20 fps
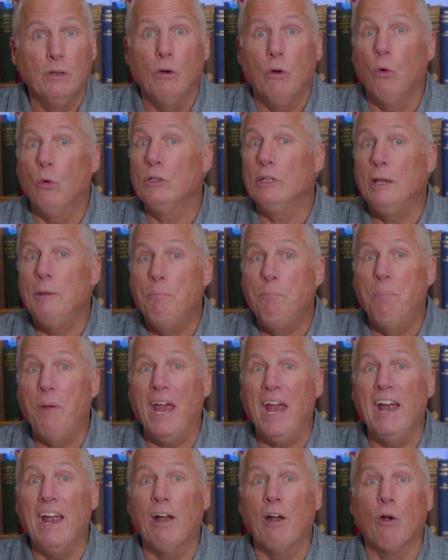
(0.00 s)
only
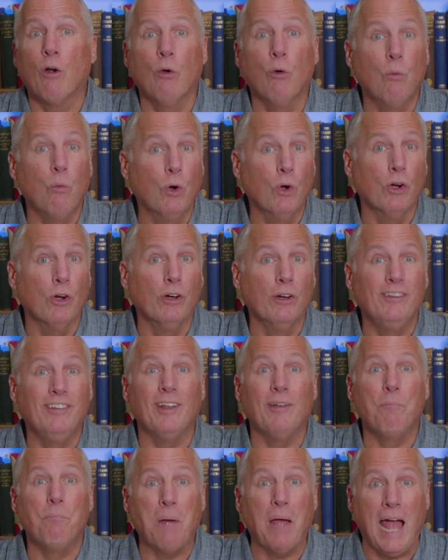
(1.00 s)
bare words
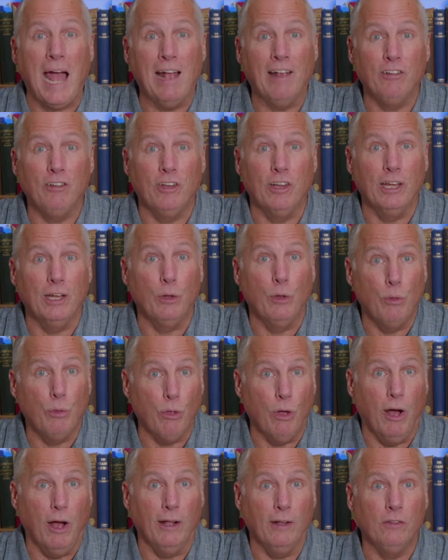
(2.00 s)
and passing
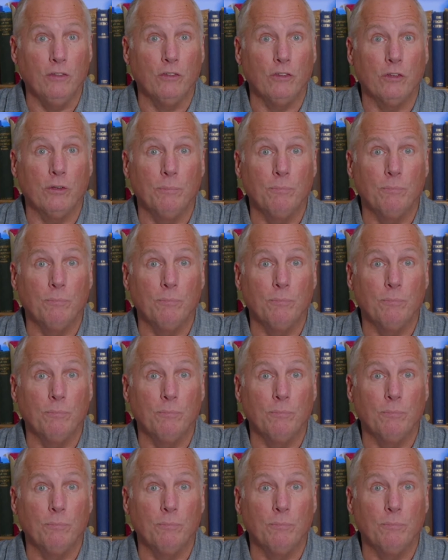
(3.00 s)
thoughts.